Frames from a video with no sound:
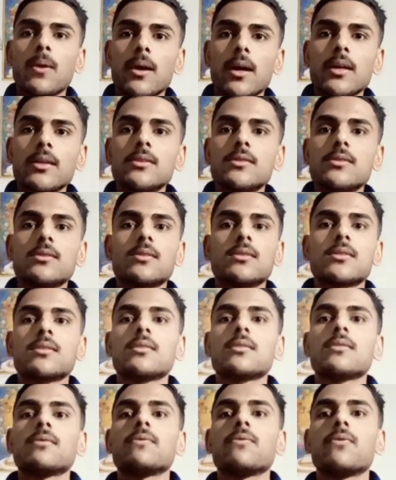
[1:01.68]

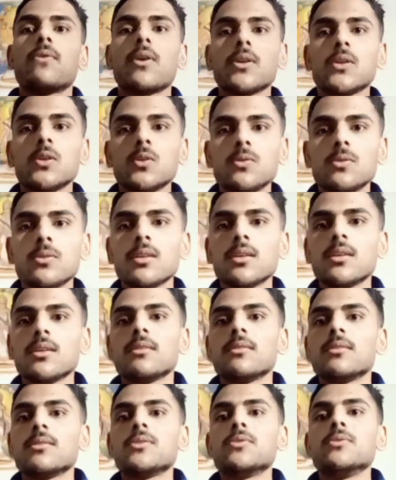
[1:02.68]
apologize for
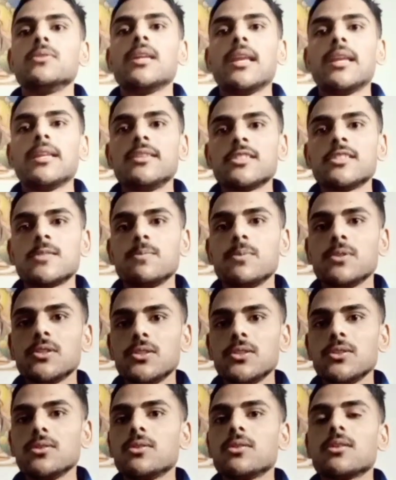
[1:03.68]
you to delete
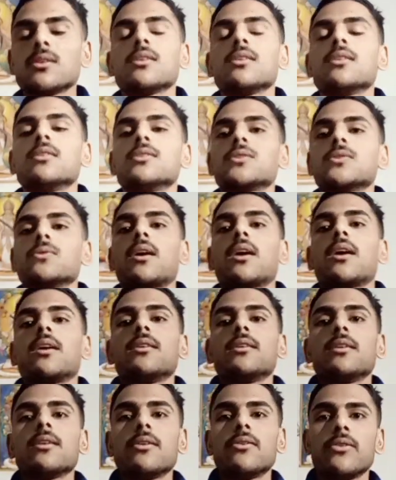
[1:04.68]
this video,
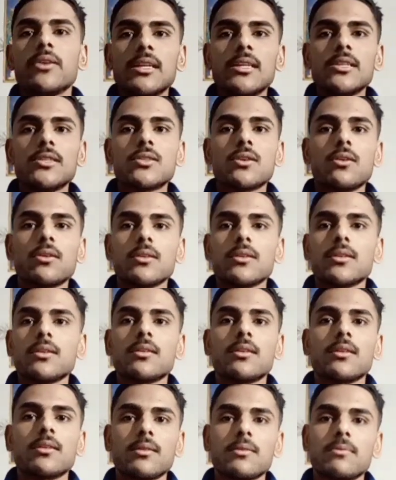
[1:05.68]
so I really
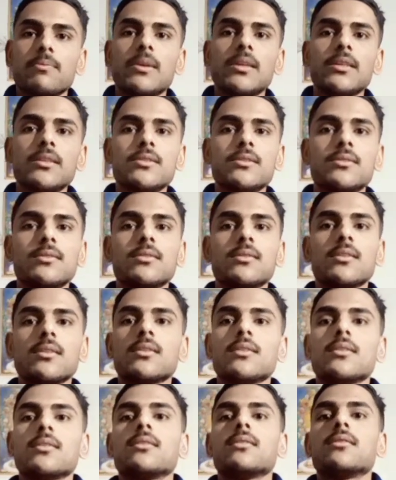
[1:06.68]
sorry.
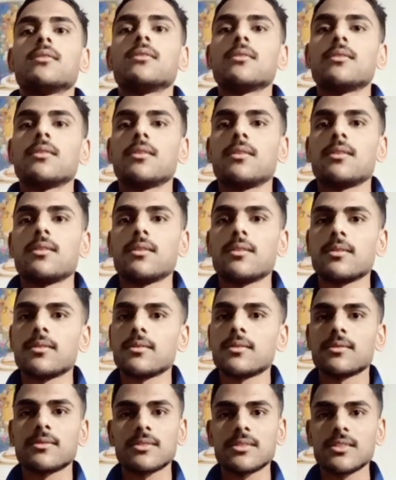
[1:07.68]
Please
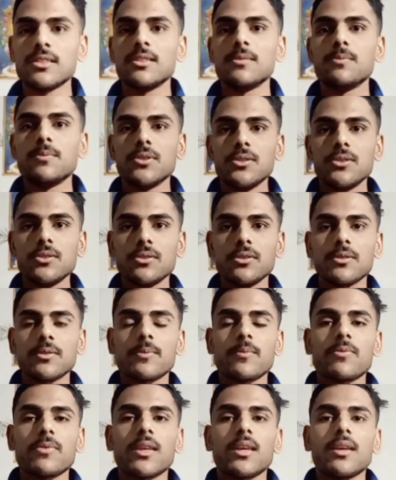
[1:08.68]
see the
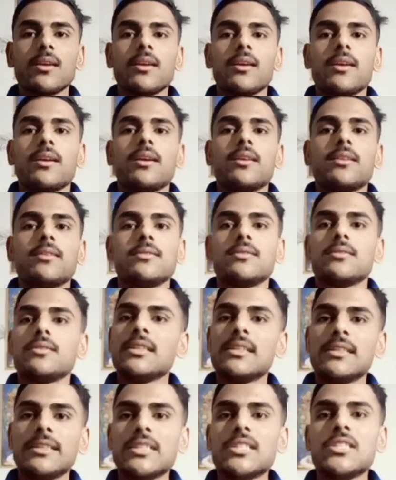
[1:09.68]
video
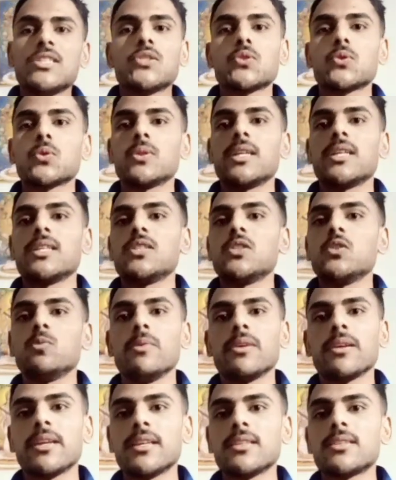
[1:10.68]
and till the end so
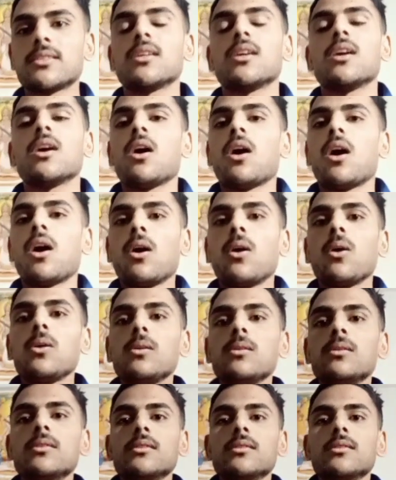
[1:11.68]
that you may get
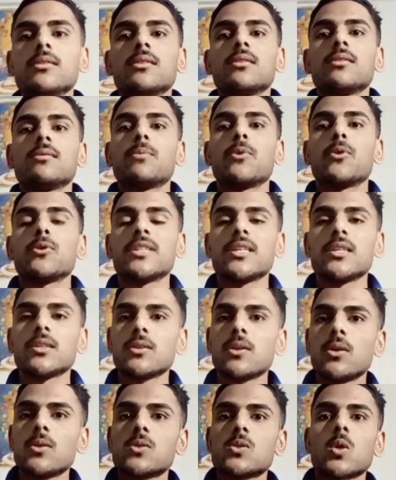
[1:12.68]
all the
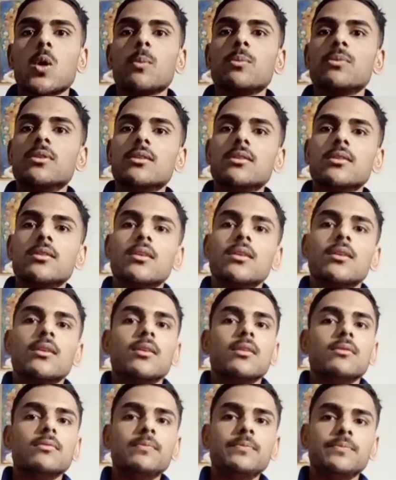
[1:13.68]
pros and cons of
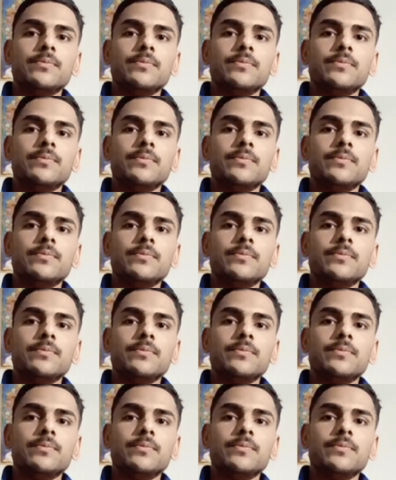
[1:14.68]
the